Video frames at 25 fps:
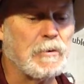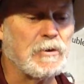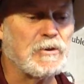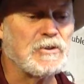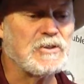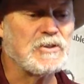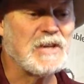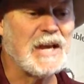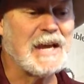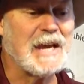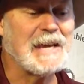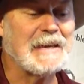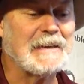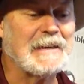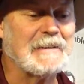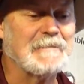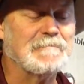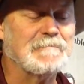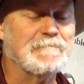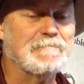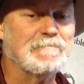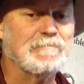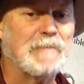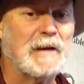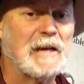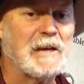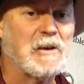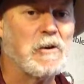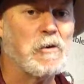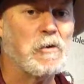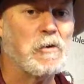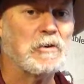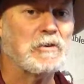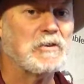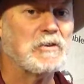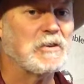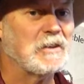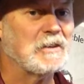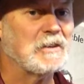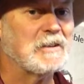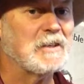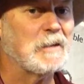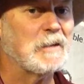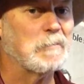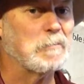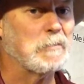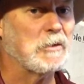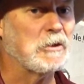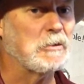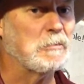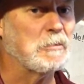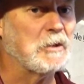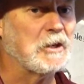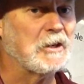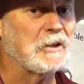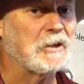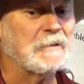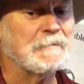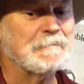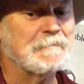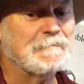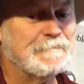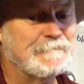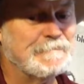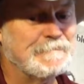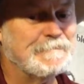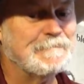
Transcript: per second by going to the 10mm.